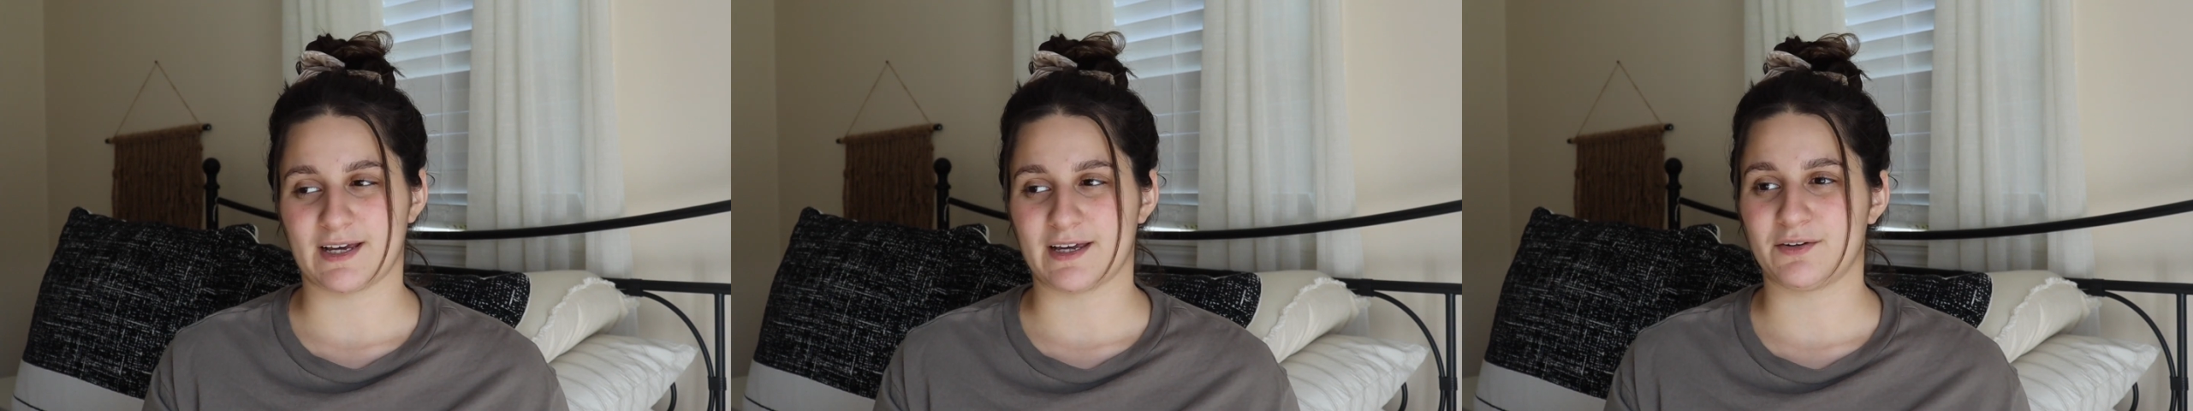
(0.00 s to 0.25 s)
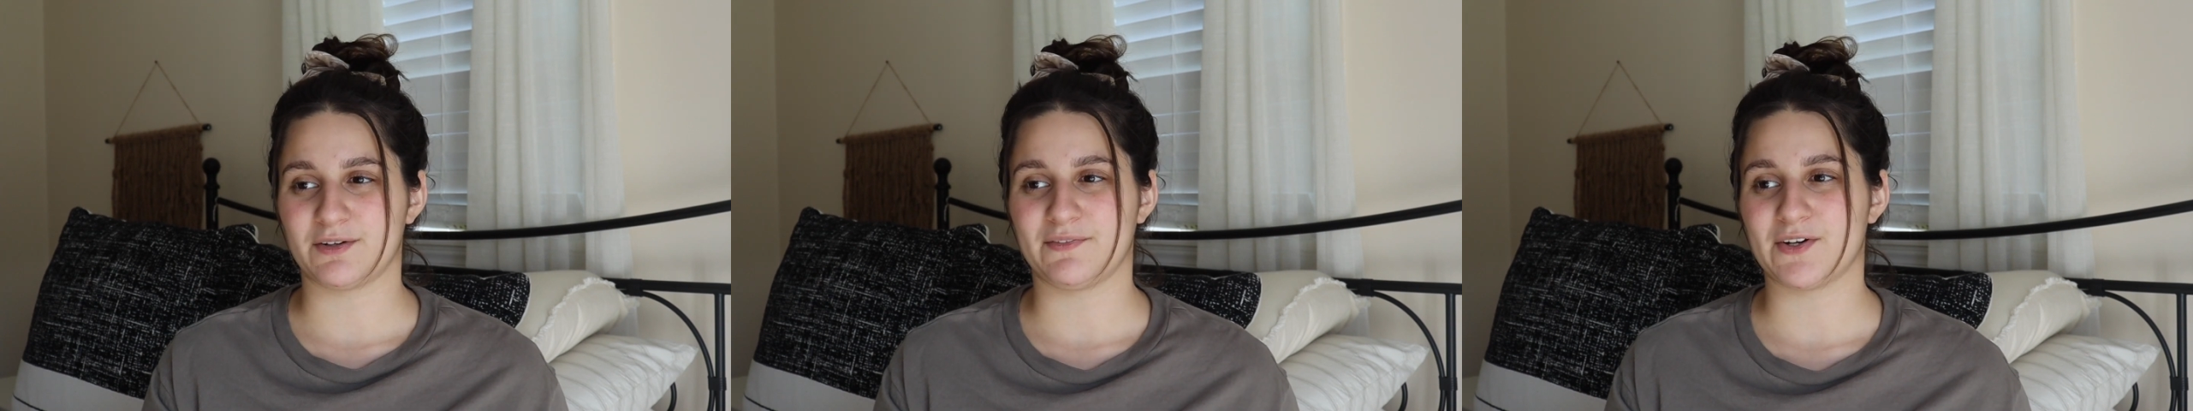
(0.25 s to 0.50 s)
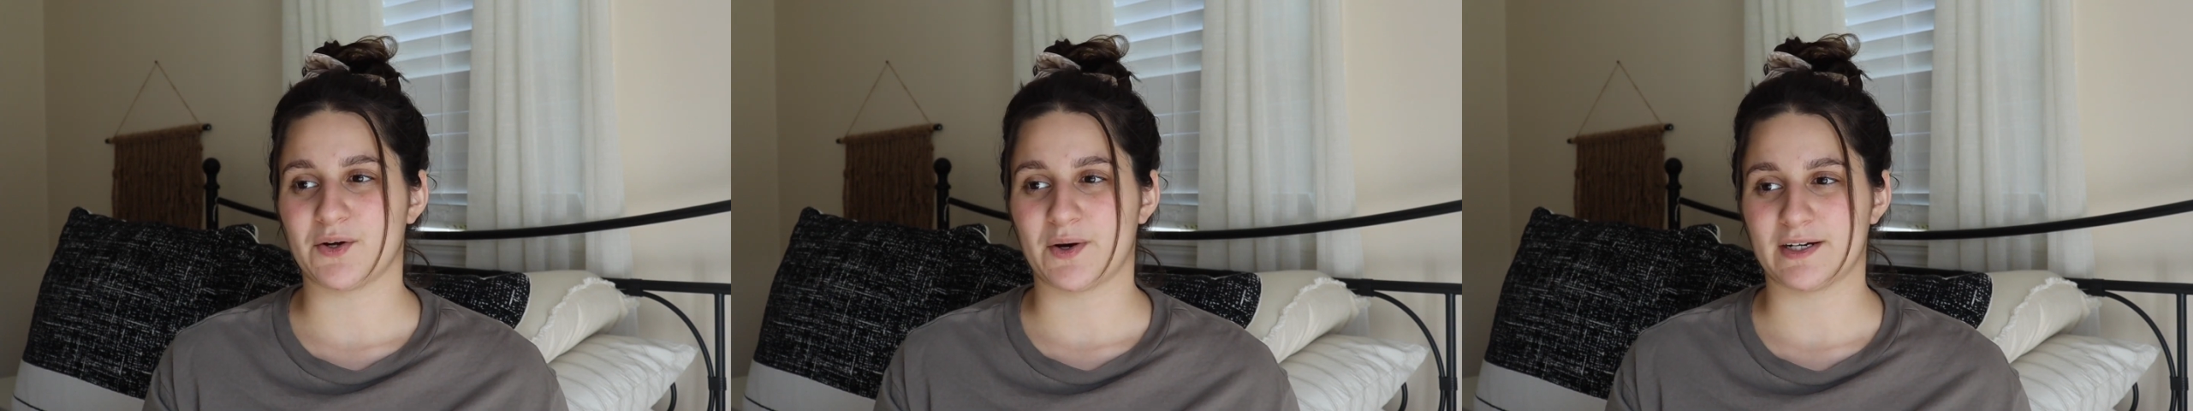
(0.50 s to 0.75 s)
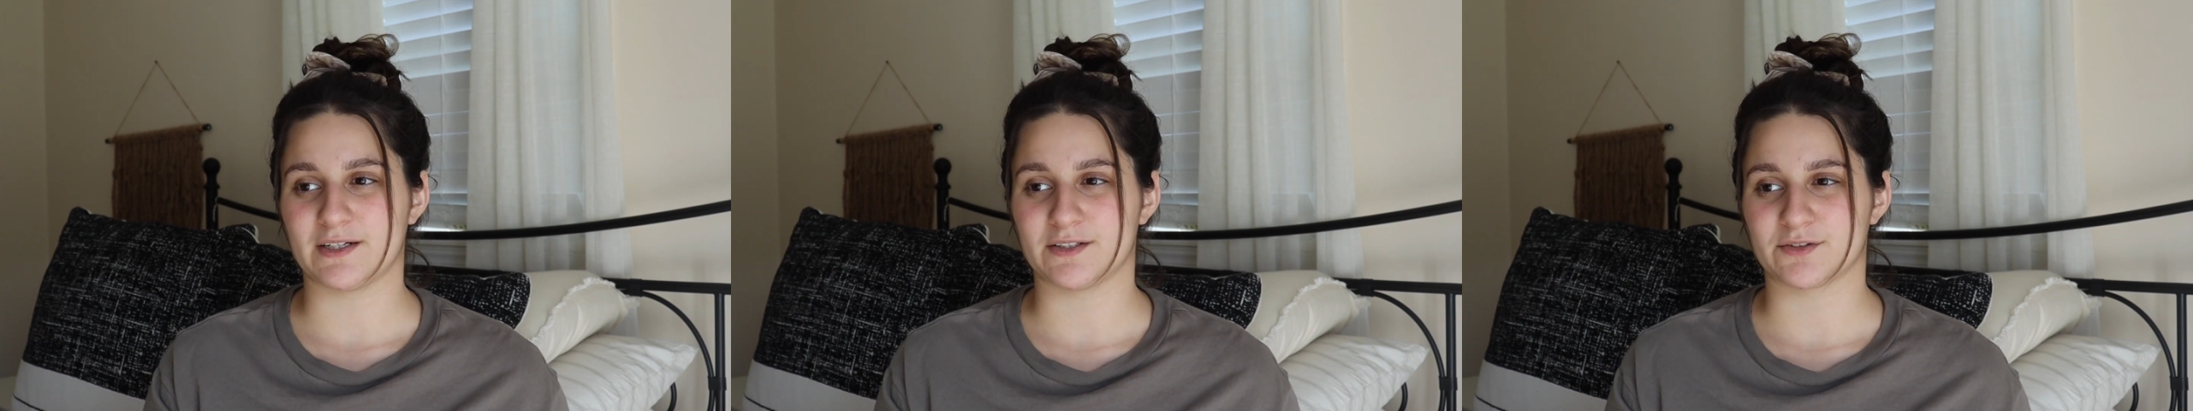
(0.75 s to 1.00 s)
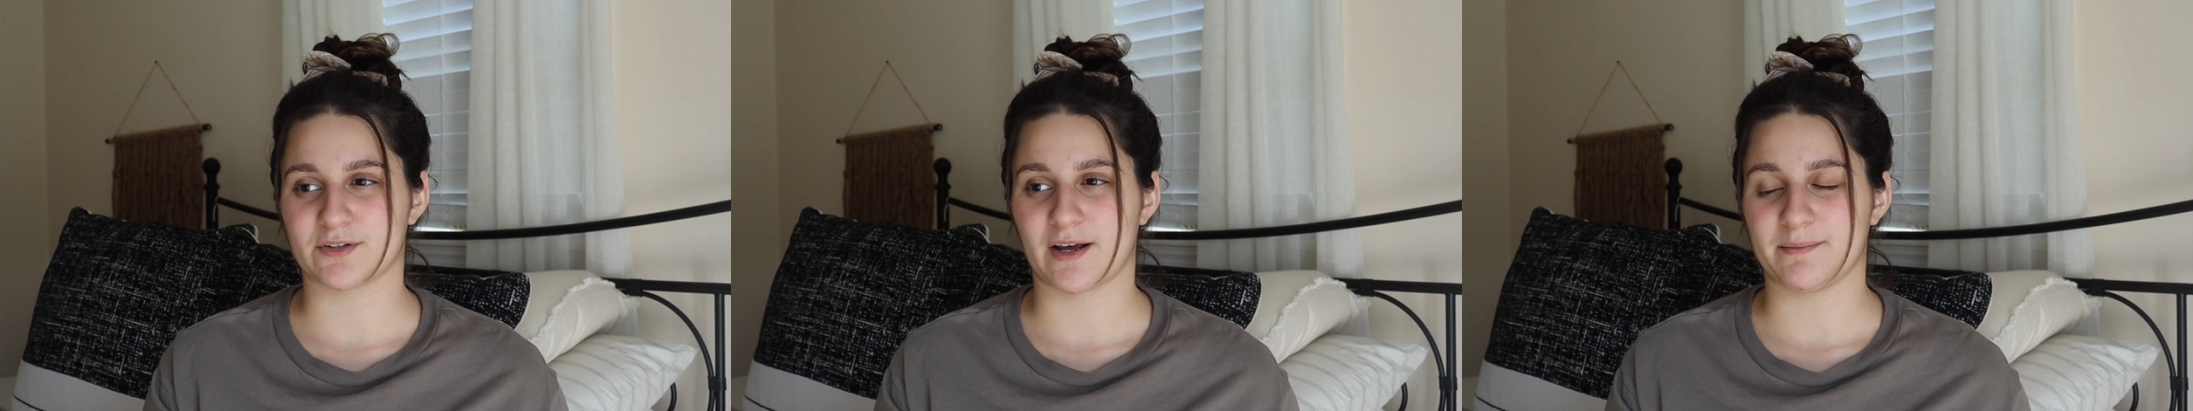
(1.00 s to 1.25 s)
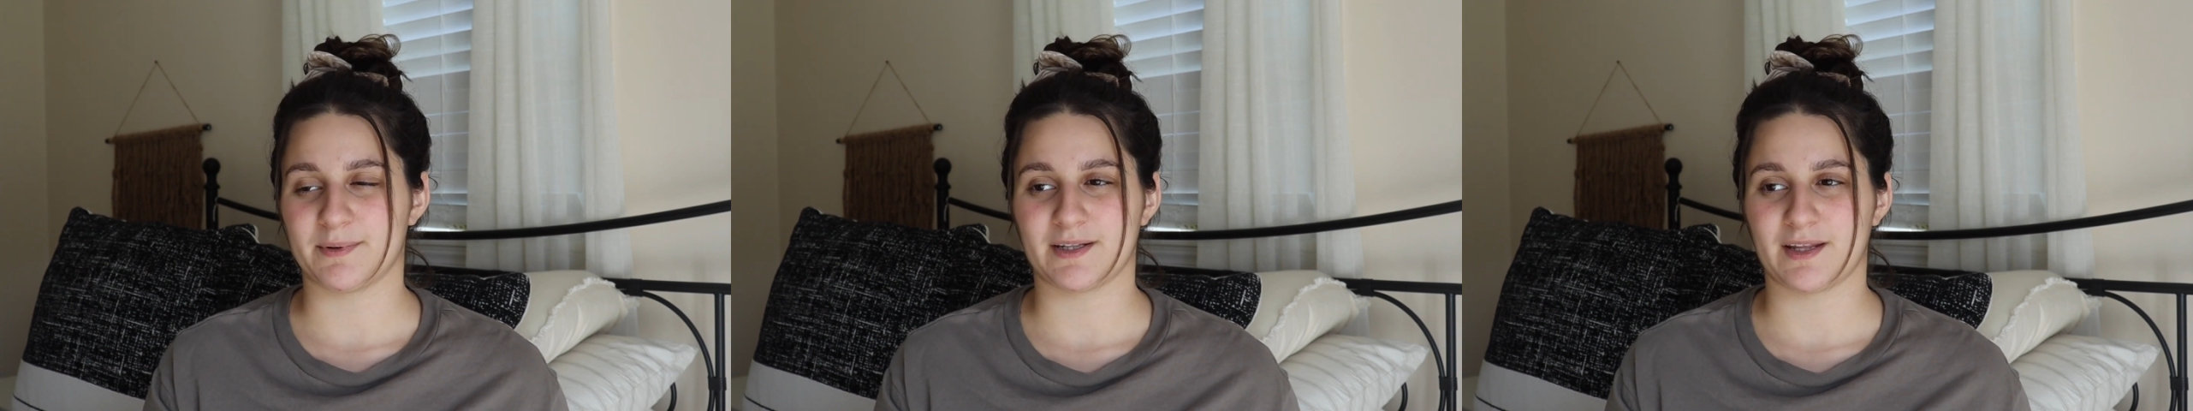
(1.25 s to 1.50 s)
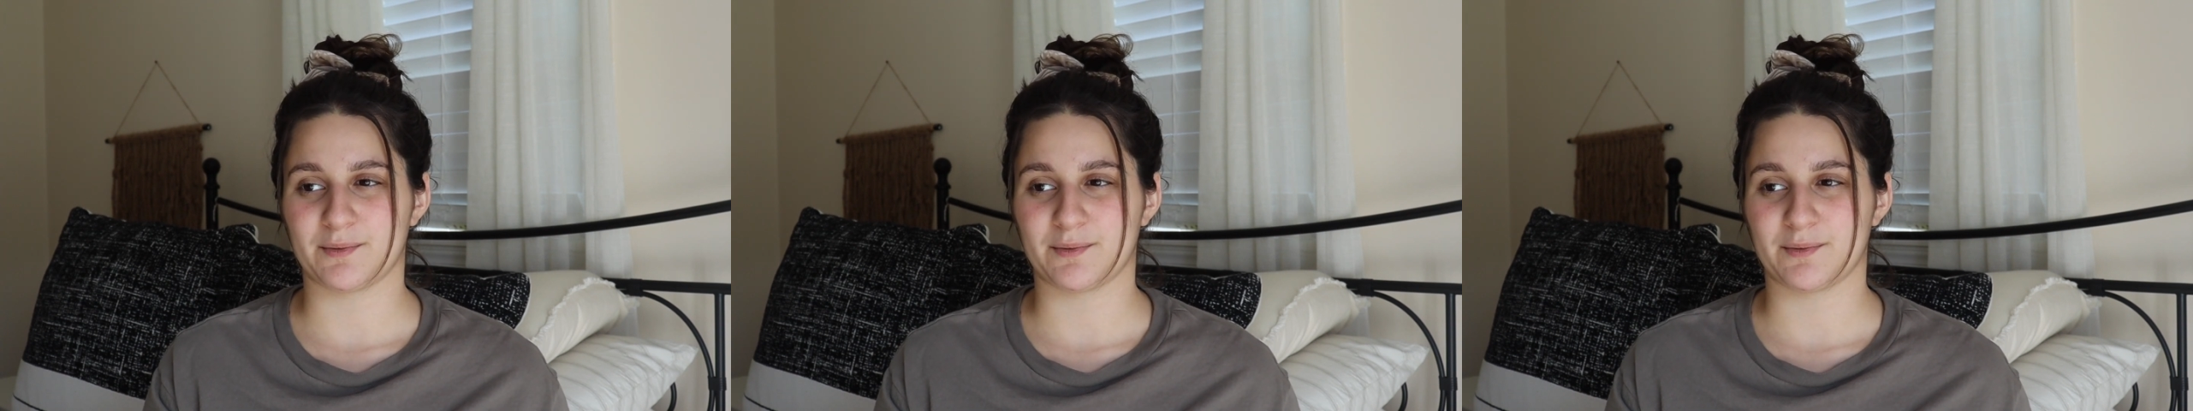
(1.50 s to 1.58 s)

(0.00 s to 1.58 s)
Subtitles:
I don't even know how to describe it.